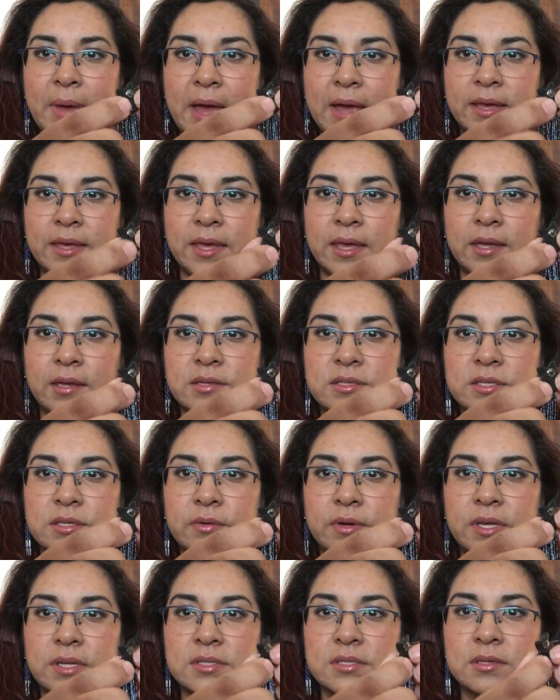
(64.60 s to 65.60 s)
backing
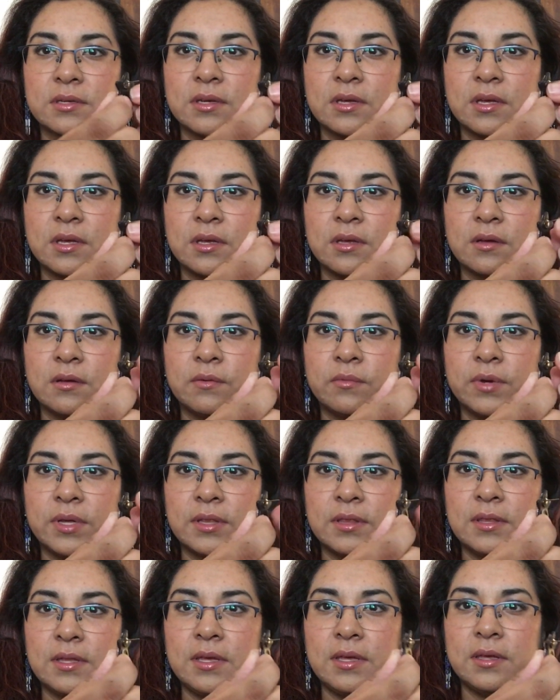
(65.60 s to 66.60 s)
to it
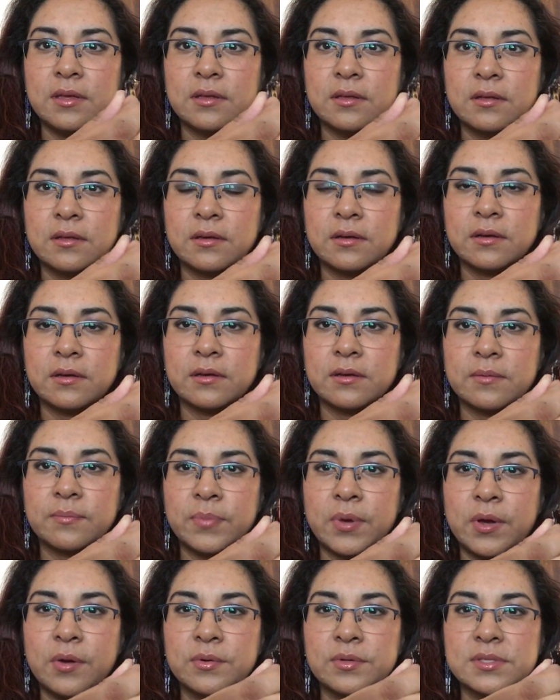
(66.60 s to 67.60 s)
with the uh,
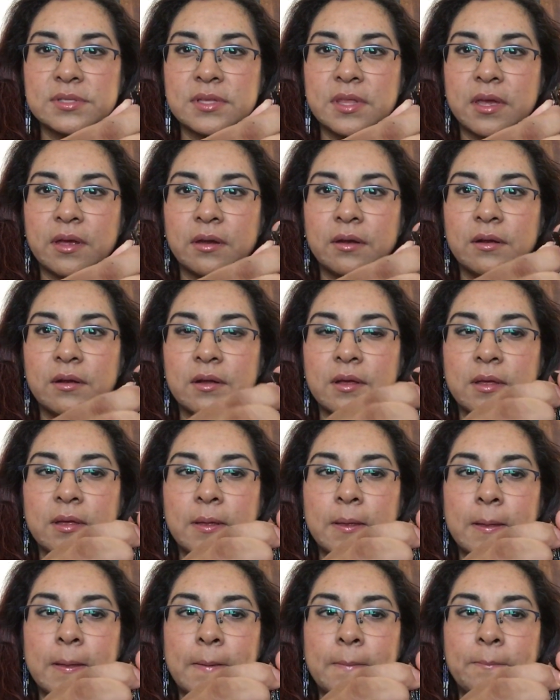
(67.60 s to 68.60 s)
post there,
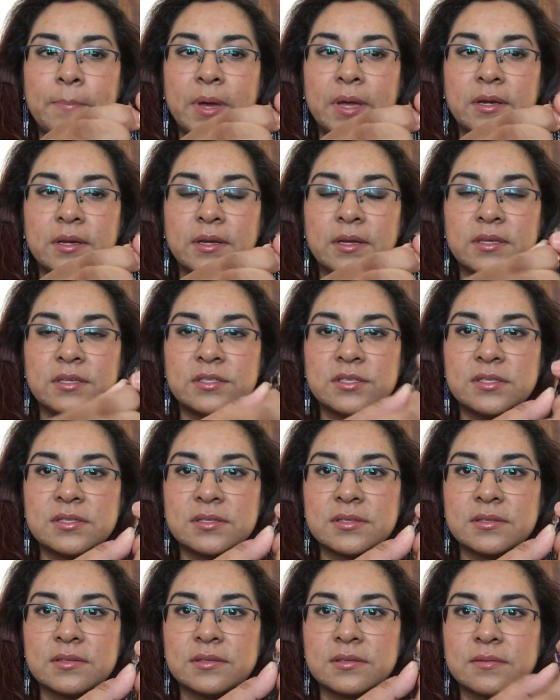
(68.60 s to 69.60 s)
but it's
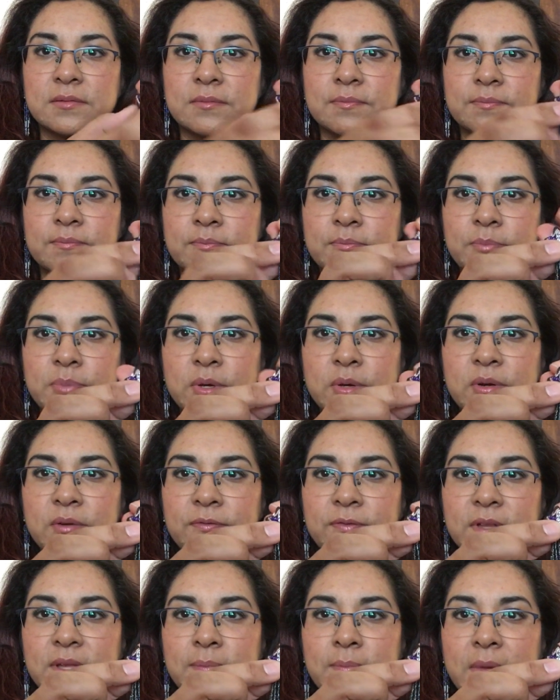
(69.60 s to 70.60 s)
just
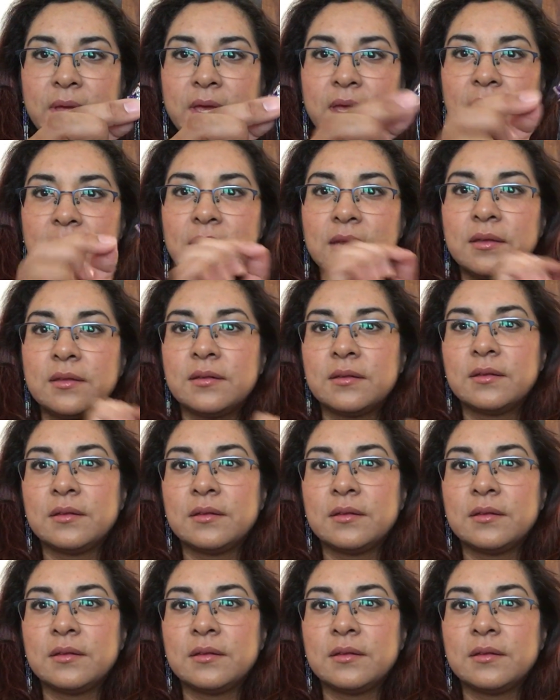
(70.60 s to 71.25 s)
beautifully made